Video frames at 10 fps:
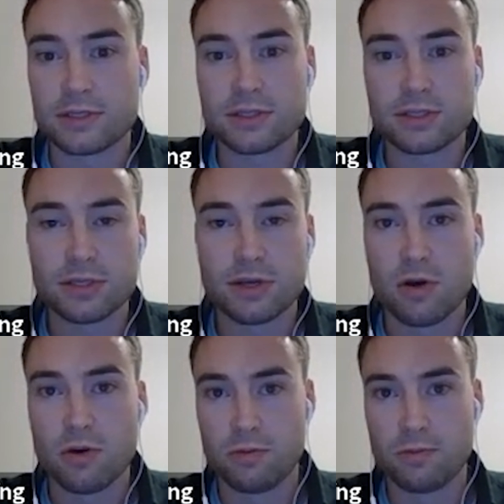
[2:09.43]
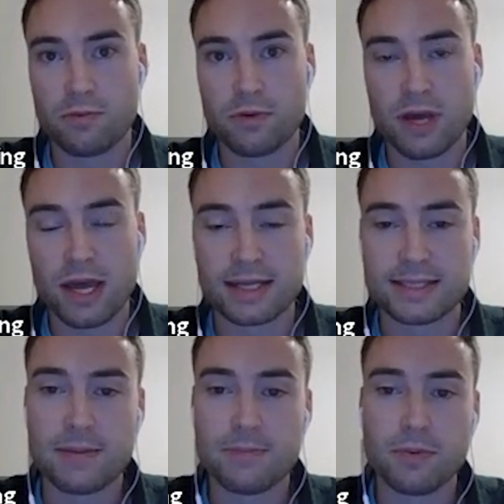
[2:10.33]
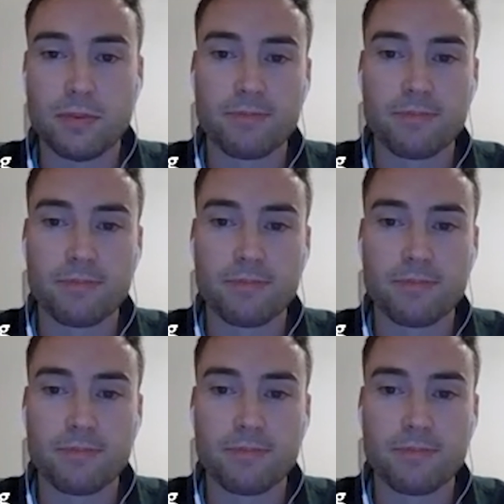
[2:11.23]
So an example might